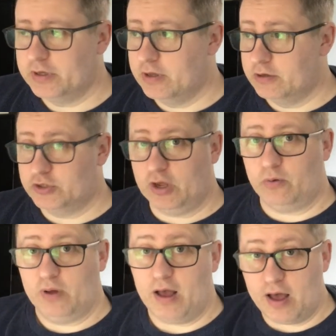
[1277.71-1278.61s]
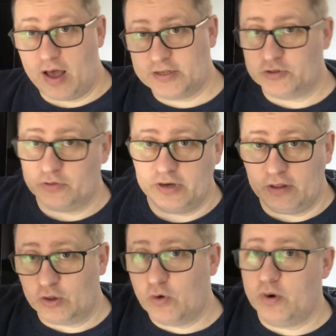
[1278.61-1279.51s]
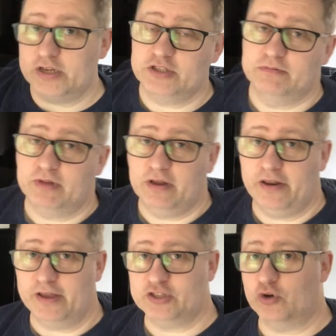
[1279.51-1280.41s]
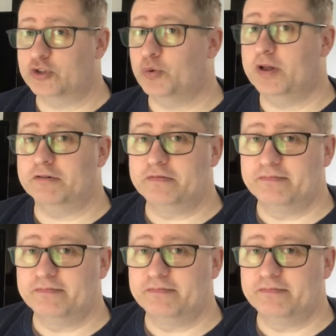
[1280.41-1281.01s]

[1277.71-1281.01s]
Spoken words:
So I took the little quiz, and I scored 12.